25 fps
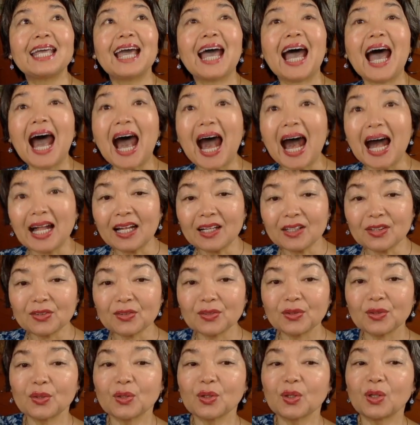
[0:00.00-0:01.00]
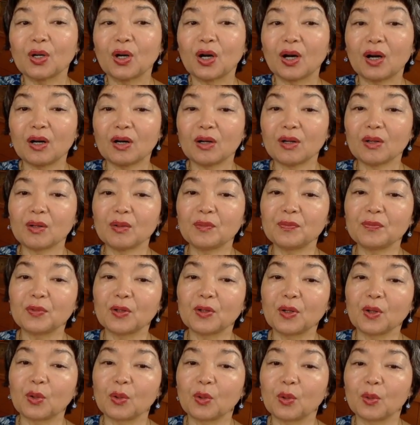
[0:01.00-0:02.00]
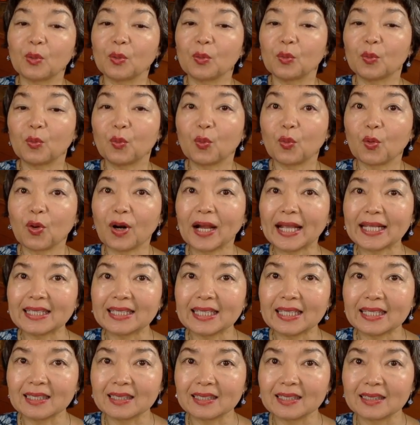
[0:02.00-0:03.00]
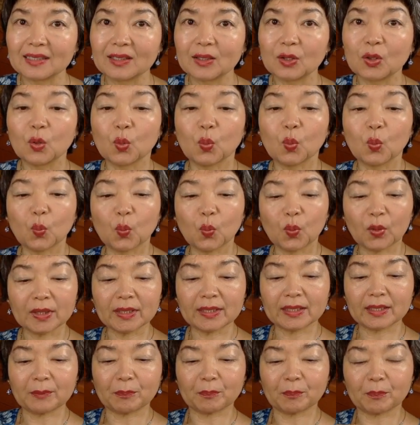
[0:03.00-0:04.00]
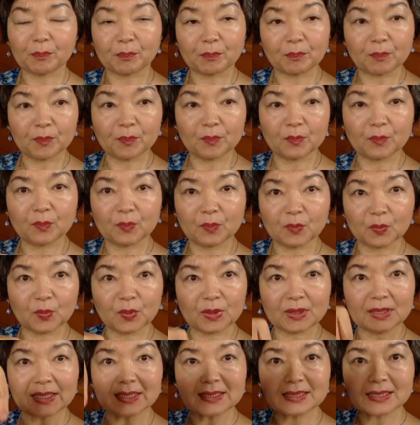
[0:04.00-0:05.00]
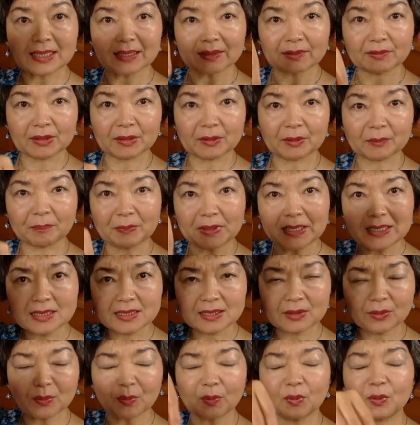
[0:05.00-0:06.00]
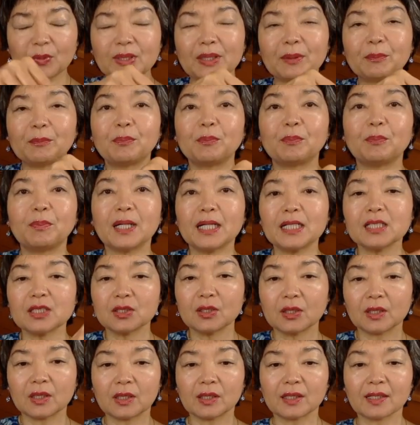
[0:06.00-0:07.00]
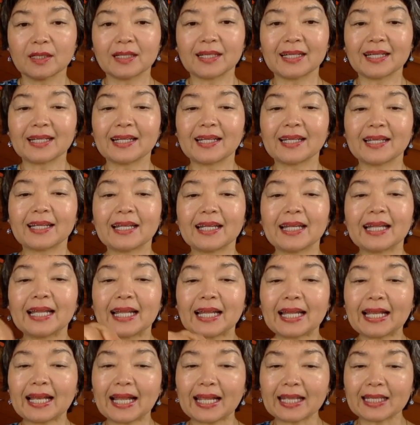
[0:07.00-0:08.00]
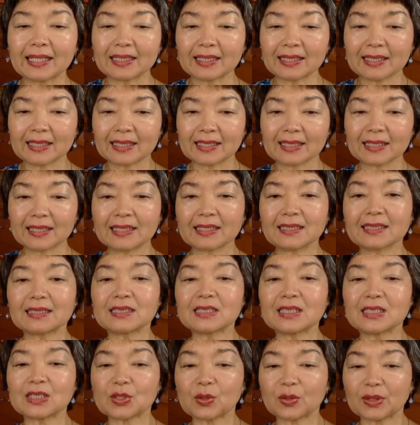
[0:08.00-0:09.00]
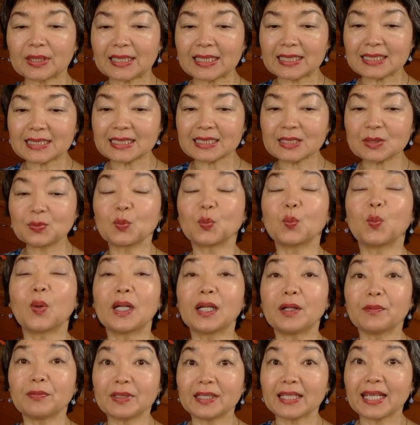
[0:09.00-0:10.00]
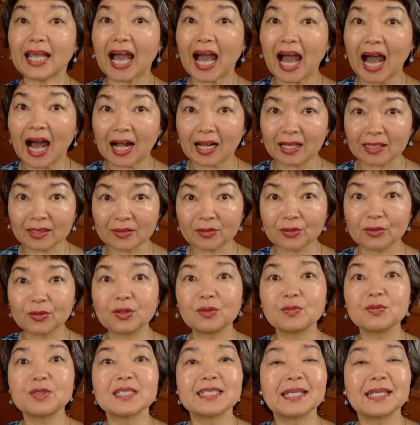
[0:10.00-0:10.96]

art of writing with this the pencil or the brush. Like, so this is one of the art of